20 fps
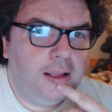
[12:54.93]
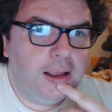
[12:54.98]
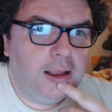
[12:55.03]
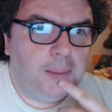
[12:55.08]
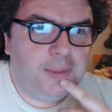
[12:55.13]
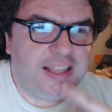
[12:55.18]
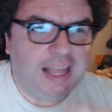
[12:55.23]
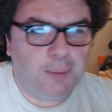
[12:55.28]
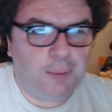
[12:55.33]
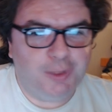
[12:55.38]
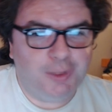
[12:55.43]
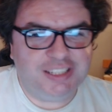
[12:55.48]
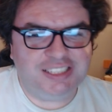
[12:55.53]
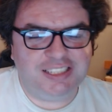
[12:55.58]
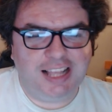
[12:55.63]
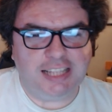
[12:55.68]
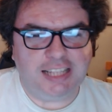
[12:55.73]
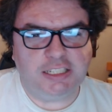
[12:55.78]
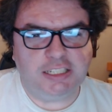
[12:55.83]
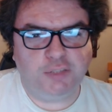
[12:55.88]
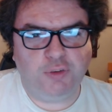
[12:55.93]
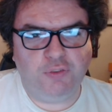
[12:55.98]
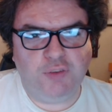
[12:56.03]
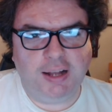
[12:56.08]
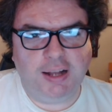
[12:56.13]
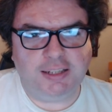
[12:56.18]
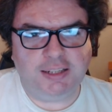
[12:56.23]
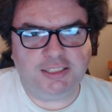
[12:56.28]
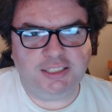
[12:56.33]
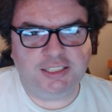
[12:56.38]
I mean, that one's less of a
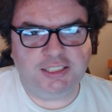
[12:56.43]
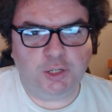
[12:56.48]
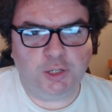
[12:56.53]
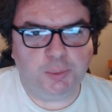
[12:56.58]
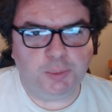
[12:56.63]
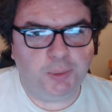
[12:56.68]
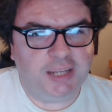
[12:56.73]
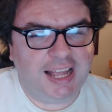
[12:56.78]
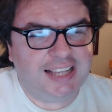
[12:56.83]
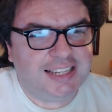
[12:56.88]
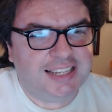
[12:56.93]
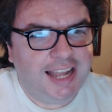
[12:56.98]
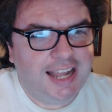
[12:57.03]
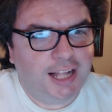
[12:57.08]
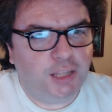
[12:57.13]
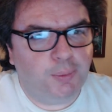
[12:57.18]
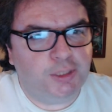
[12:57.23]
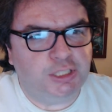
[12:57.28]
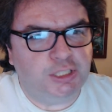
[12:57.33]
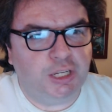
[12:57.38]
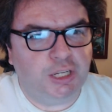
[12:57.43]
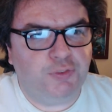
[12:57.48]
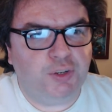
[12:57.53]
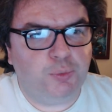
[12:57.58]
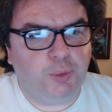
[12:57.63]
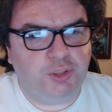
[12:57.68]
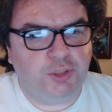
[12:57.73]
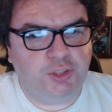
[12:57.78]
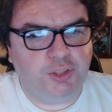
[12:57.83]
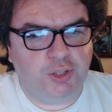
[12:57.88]
fantasy sequence, but it has elements of it
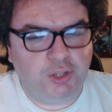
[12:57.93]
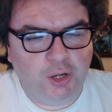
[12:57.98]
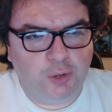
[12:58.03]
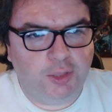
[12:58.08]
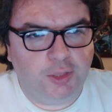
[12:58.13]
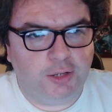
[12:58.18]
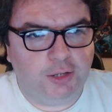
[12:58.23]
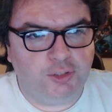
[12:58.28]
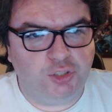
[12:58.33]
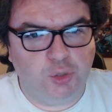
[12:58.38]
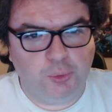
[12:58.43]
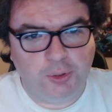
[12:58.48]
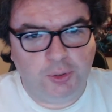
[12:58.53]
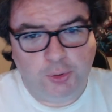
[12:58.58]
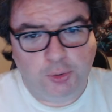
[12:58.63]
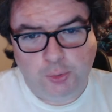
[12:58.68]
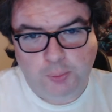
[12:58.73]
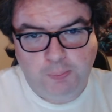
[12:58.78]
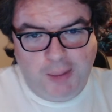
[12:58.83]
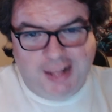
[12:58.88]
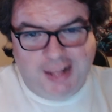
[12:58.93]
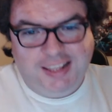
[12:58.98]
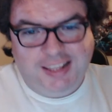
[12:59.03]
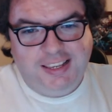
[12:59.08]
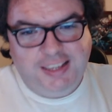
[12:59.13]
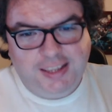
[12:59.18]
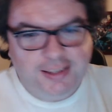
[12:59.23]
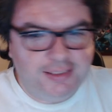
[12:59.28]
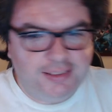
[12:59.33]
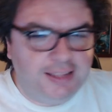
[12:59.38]
with, you know, the Shiryu
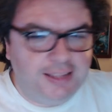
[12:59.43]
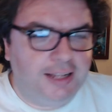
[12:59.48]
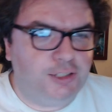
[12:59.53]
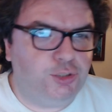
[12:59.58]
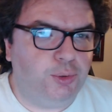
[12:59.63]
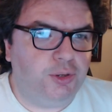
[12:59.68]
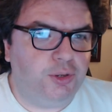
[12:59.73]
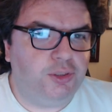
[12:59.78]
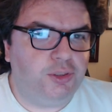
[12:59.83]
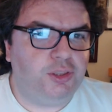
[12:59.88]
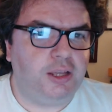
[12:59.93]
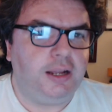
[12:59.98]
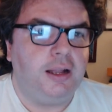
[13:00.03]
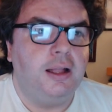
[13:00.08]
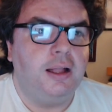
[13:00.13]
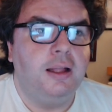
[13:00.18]
belly and that sort of thing.